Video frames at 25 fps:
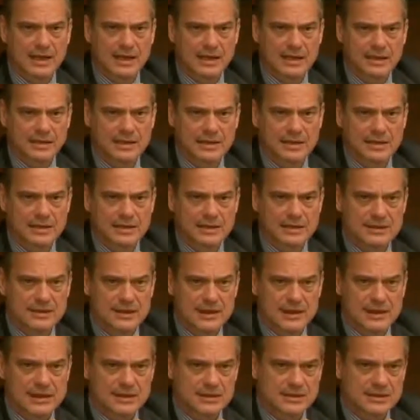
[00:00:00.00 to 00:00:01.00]
I think in the
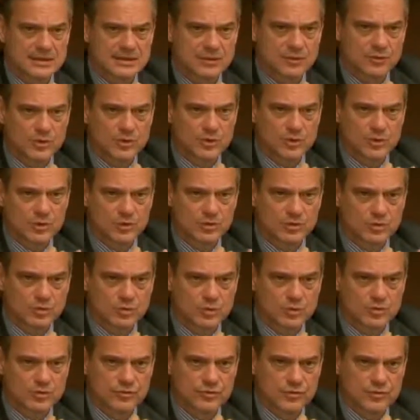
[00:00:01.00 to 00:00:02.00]
end, if we want to
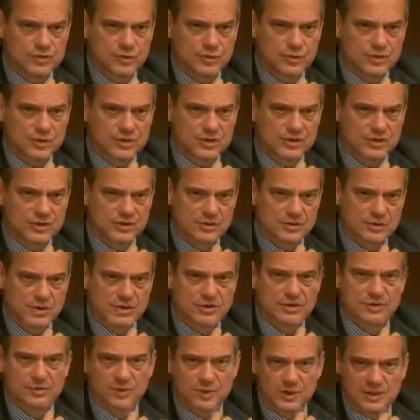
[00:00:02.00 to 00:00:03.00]
move towards
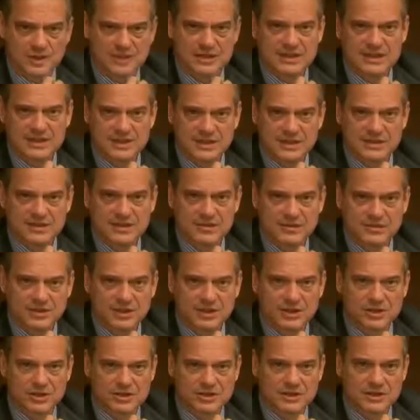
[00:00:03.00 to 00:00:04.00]
greater political
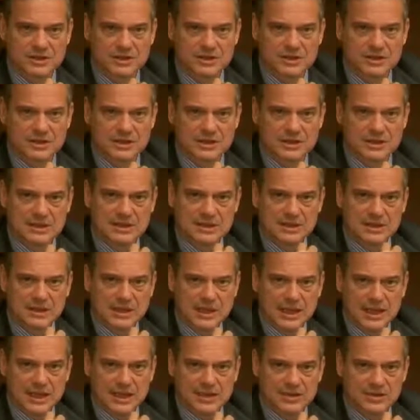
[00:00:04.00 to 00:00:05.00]
integration,
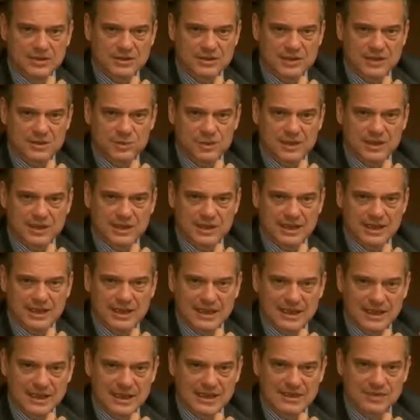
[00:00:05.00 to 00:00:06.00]
I don't think we
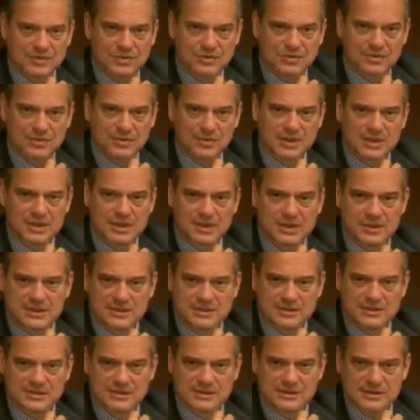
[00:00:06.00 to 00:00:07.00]
can let the
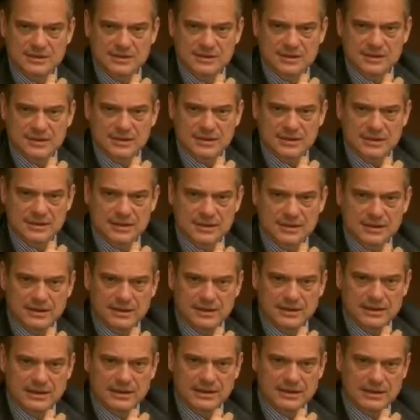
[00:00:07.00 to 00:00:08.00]
markets
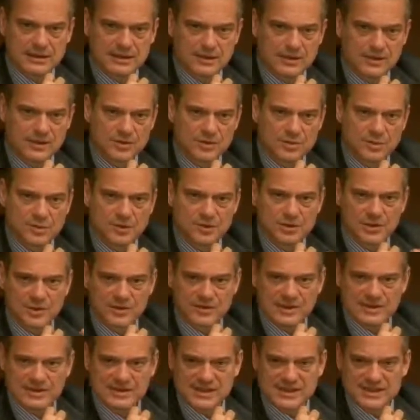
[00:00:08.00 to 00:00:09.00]
the burden
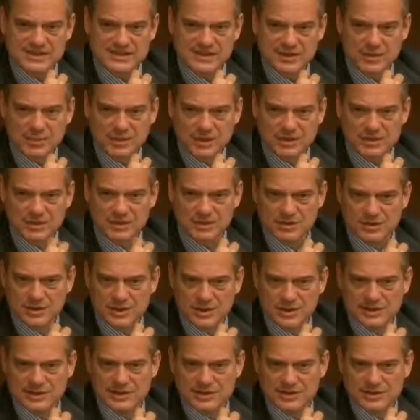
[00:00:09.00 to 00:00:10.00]
of assessing whether the
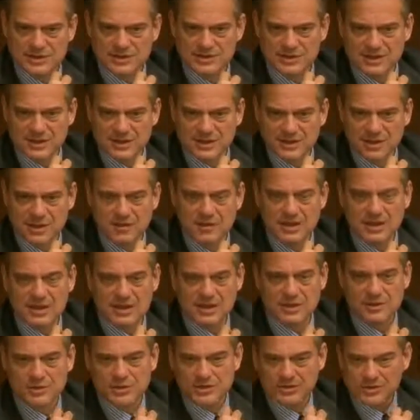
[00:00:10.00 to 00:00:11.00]
debt is sustained of a
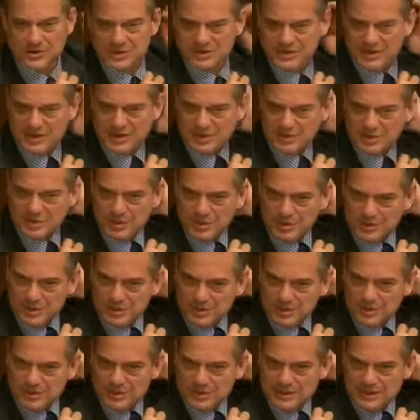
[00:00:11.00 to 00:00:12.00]
country is sustainable or
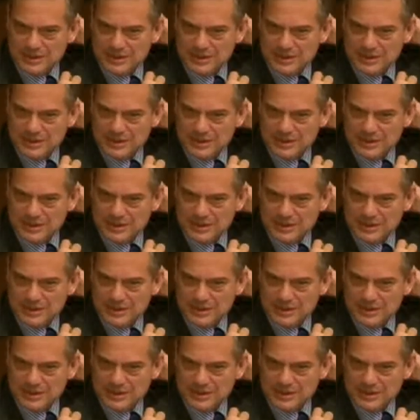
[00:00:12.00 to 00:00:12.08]
not.